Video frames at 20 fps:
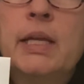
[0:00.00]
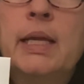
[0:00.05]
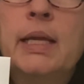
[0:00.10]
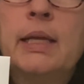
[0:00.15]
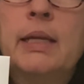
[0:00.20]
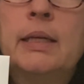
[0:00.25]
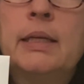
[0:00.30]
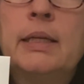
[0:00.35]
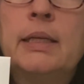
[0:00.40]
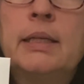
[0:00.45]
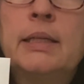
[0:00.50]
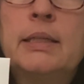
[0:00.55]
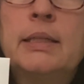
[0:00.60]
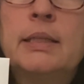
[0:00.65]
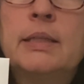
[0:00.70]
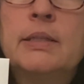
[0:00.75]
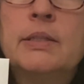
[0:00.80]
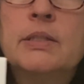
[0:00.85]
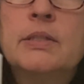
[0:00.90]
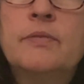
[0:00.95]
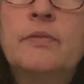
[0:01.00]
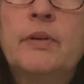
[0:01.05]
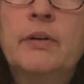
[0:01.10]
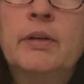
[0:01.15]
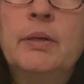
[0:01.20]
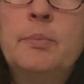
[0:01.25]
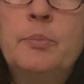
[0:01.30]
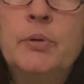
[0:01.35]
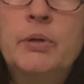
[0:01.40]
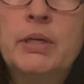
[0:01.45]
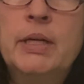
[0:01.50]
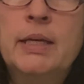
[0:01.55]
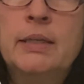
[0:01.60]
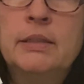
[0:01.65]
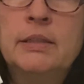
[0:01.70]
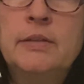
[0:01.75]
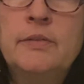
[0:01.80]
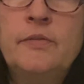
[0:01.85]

and it is very productive,